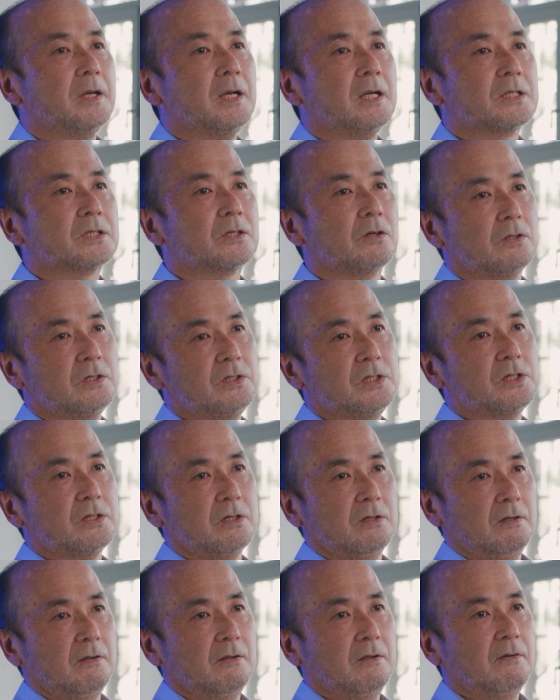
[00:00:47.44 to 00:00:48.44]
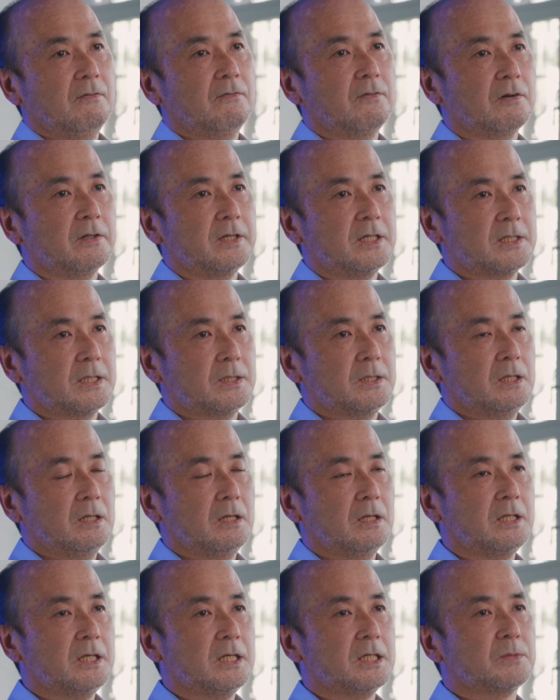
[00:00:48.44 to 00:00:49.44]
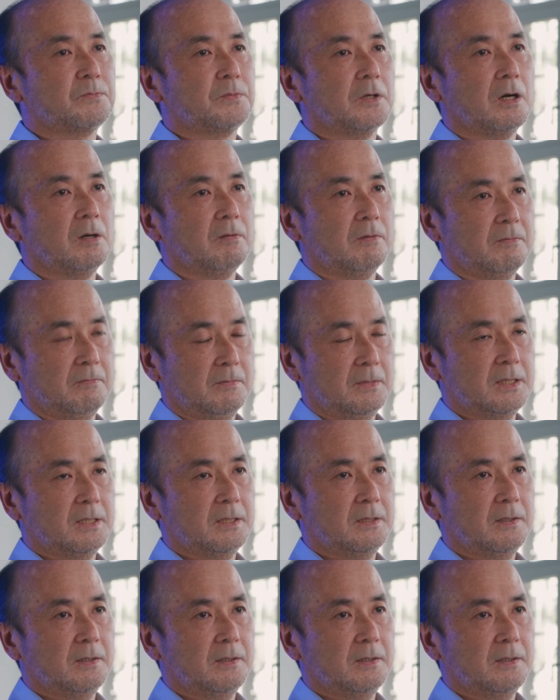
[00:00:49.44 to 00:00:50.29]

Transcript: solution for these problems.